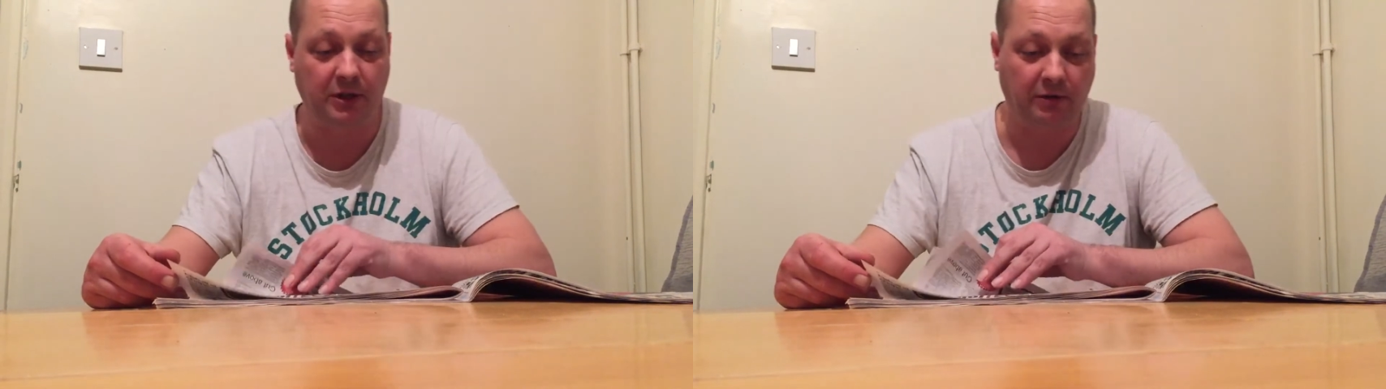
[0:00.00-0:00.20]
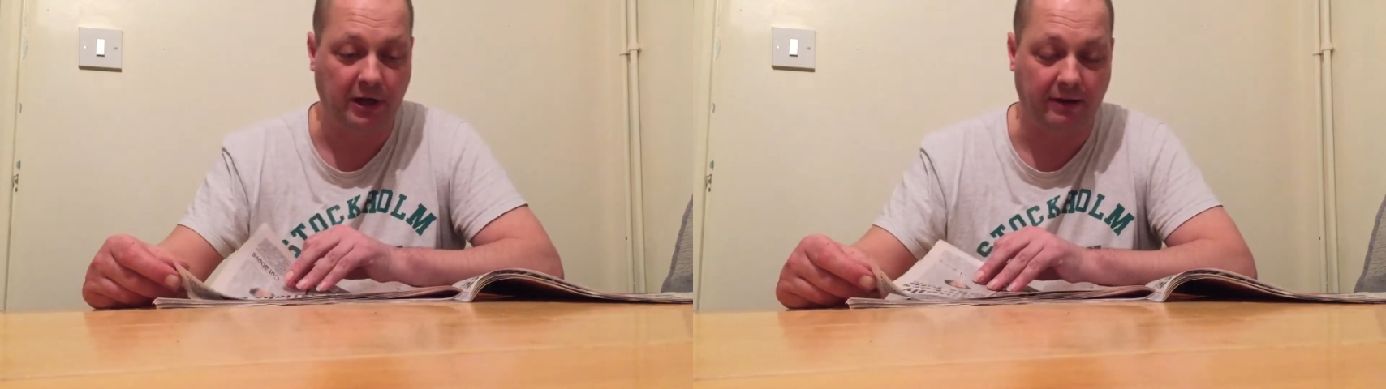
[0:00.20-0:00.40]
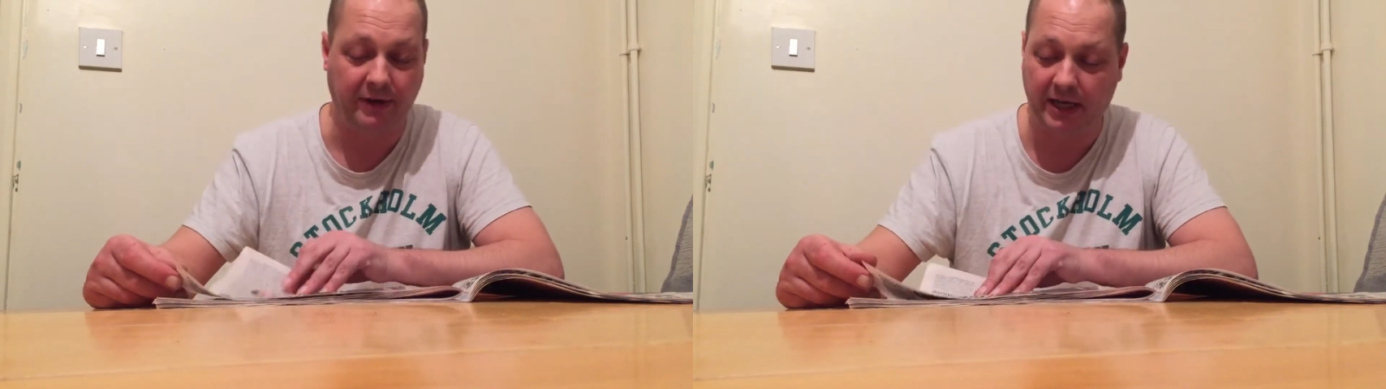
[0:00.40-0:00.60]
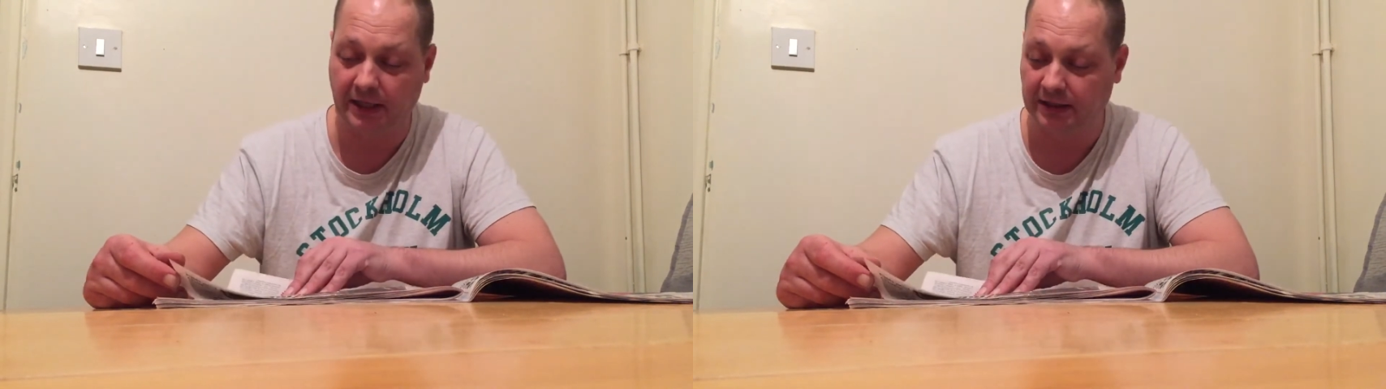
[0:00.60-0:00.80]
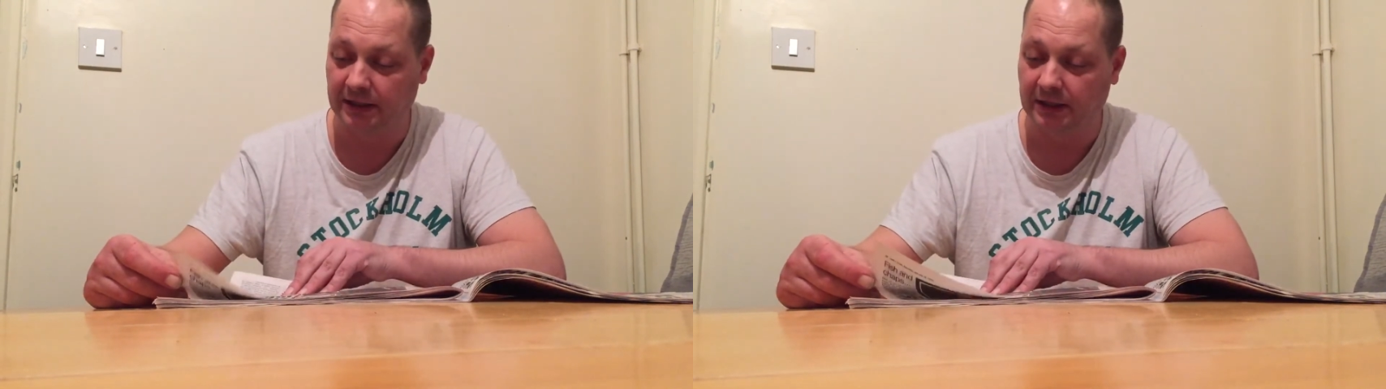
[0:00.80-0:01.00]
I'll have
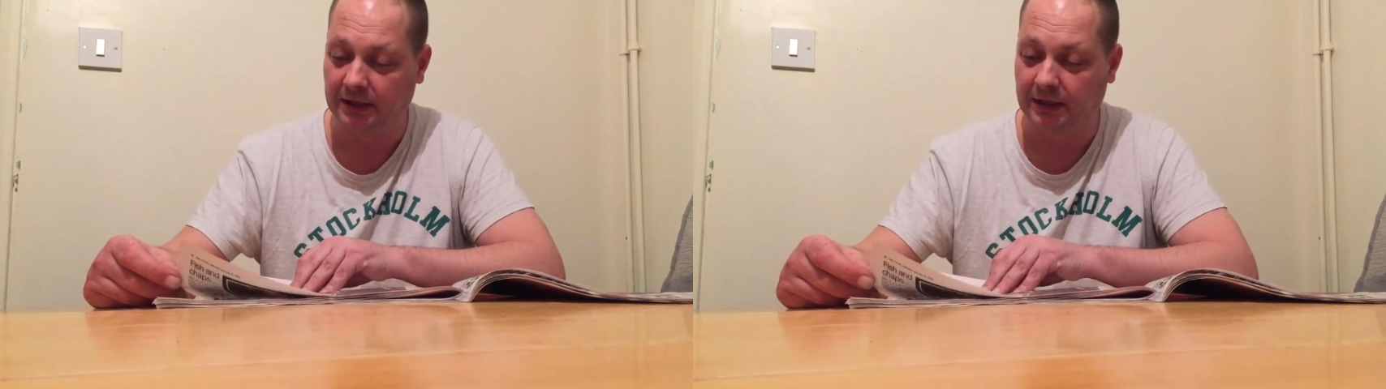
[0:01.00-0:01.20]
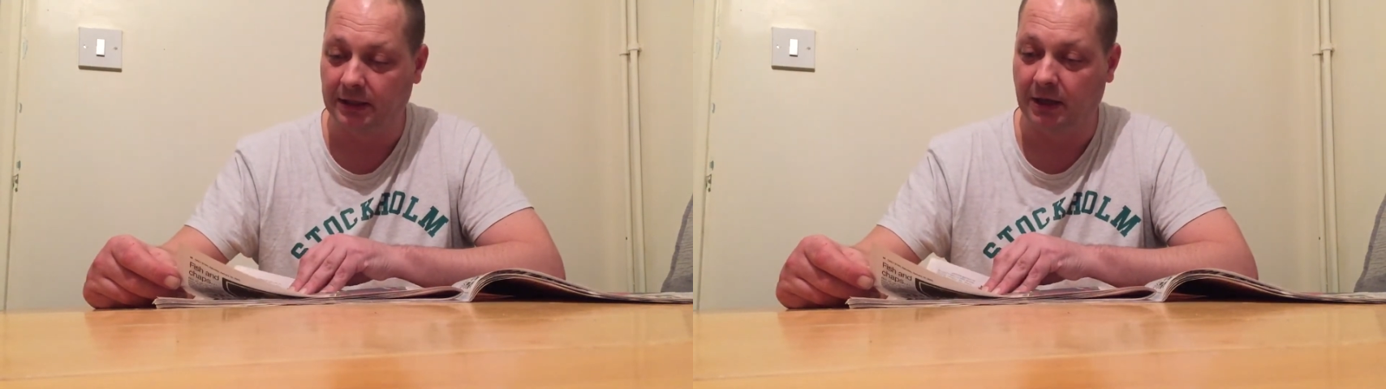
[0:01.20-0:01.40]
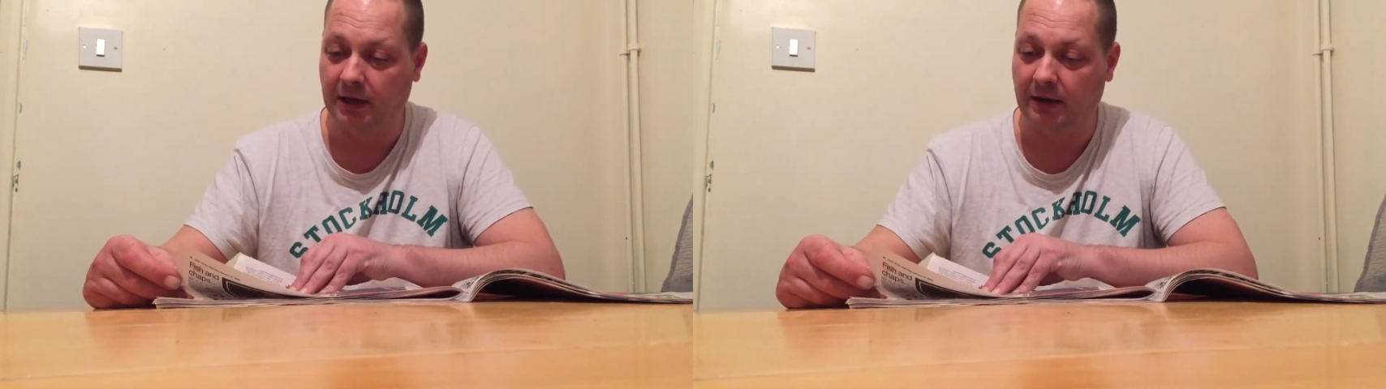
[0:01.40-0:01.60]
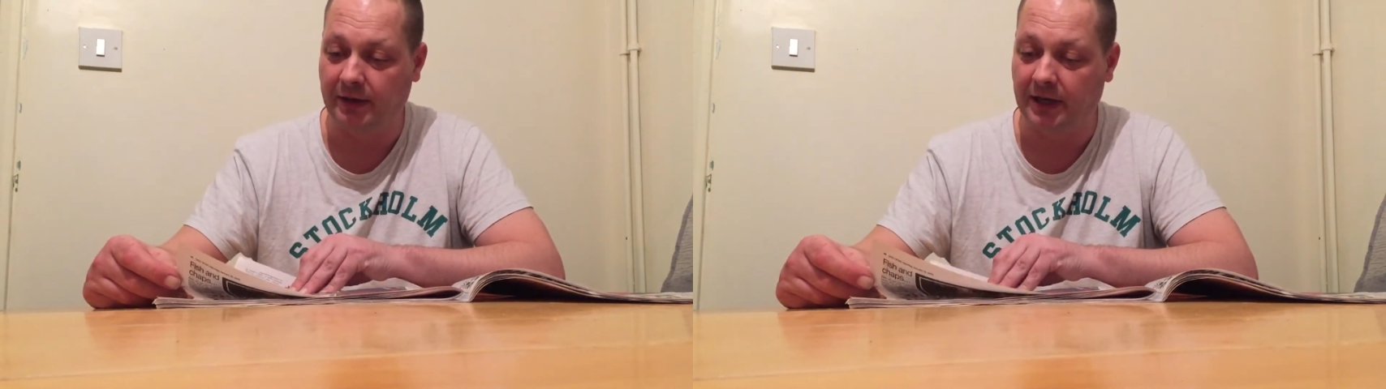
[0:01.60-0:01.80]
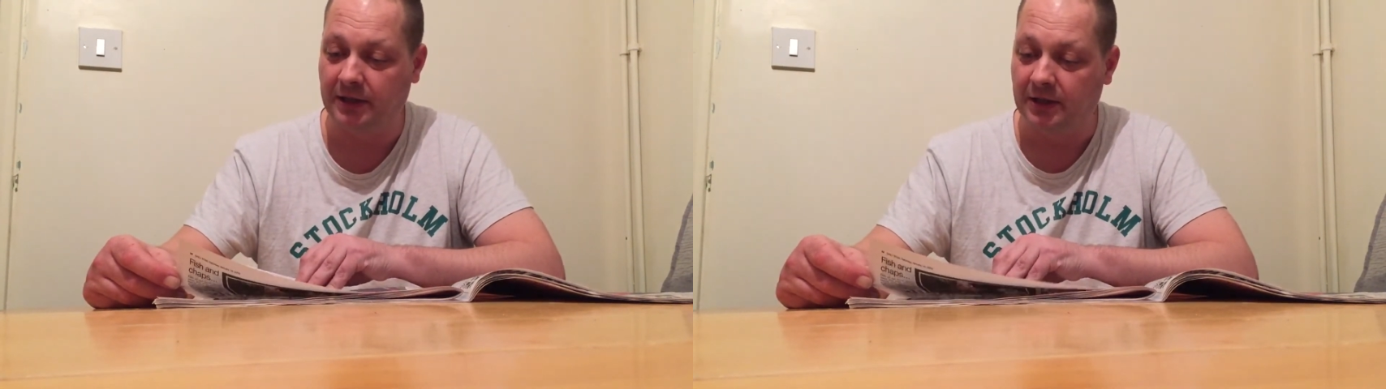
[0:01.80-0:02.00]

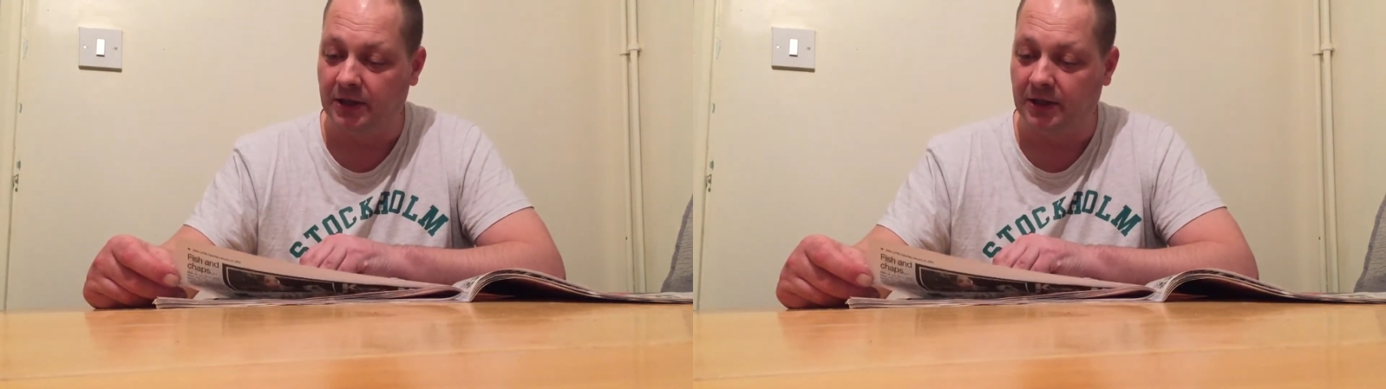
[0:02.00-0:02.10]
it.